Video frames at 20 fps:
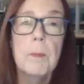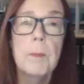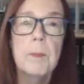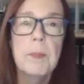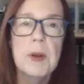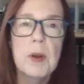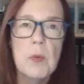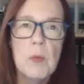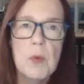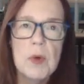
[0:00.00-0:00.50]

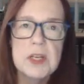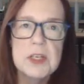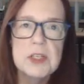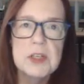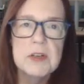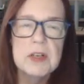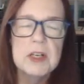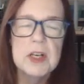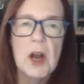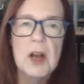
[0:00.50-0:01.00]
But I wanted
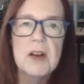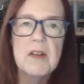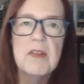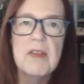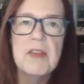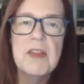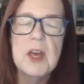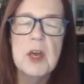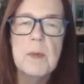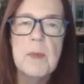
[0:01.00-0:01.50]
you to kind of
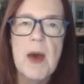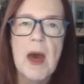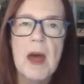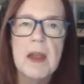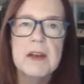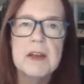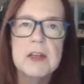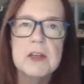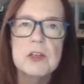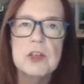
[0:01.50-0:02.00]
think about
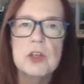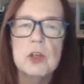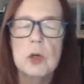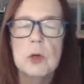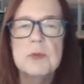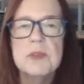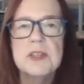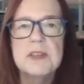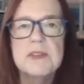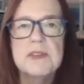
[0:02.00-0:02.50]
it in
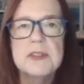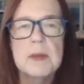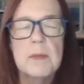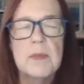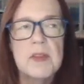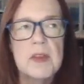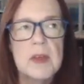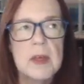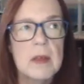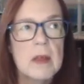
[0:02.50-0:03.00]
terms of
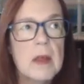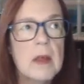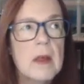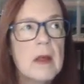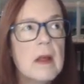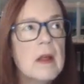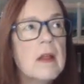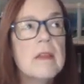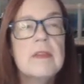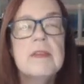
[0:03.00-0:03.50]
something
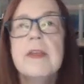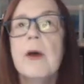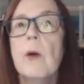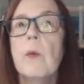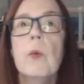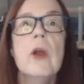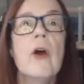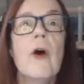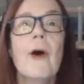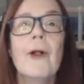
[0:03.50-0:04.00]
that
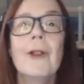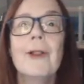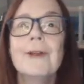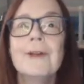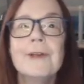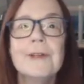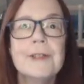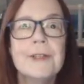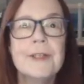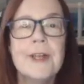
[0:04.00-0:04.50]
we all
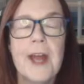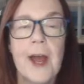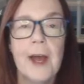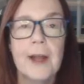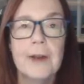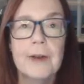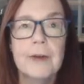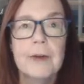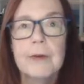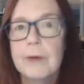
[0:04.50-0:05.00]

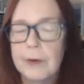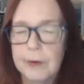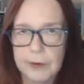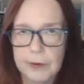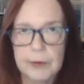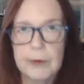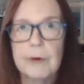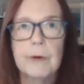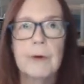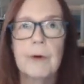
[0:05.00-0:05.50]
understand.
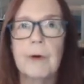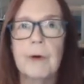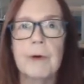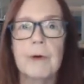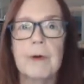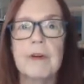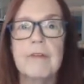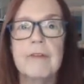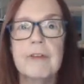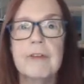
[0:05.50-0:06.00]

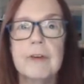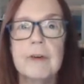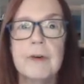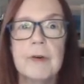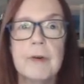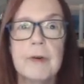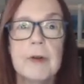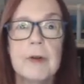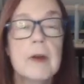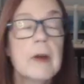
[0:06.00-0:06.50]
Ordering
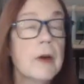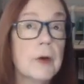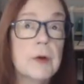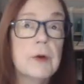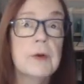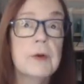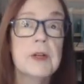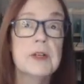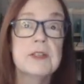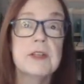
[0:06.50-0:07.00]
food.
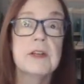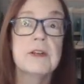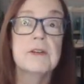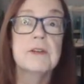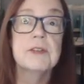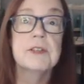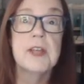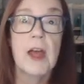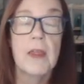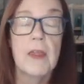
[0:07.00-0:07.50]
Who doesn't
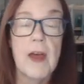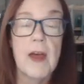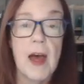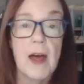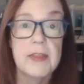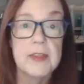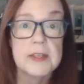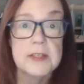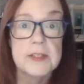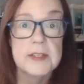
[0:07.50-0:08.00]
understand
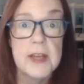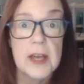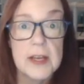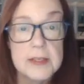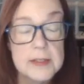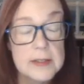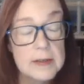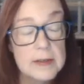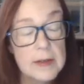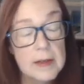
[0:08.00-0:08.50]
that these
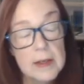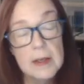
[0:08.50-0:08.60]
days?